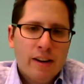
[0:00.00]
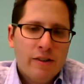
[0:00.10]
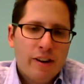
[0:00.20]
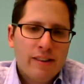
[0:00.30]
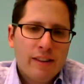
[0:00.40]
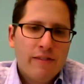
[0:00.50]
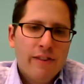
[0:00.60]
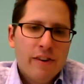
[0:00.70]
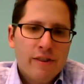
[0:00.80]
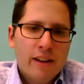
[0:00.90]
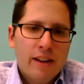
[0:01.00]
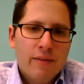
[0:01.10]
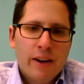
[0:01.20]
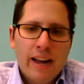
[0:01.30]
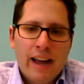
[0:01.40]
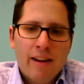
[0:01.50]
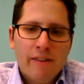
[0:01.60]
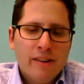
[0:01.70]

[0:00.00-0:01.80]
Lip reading: and addressing the fears that they might have,